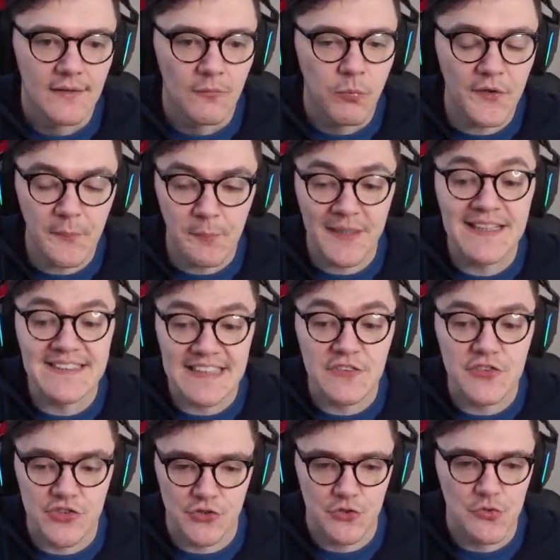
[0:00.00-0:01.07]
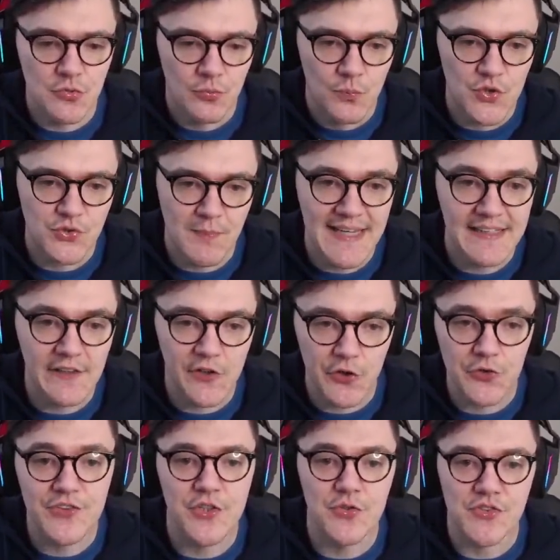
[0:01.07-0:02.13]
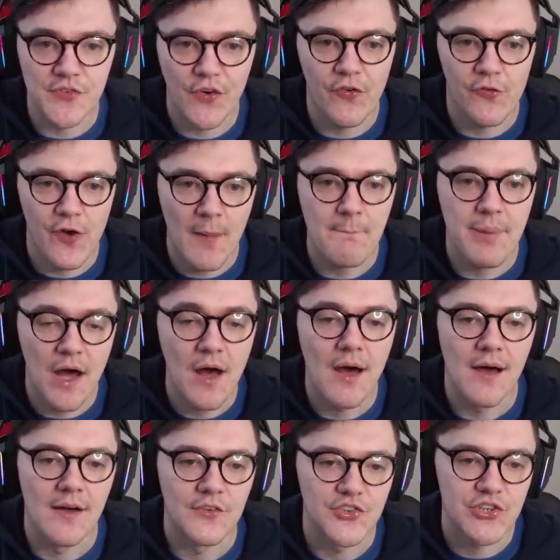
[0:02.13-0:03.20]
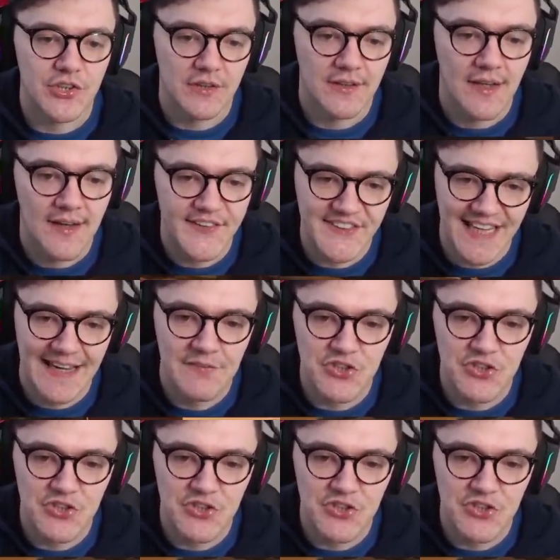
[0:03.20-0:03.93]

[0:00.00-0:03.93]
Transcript: What the Plague didn't do was make good use of Corrupt Purge last game.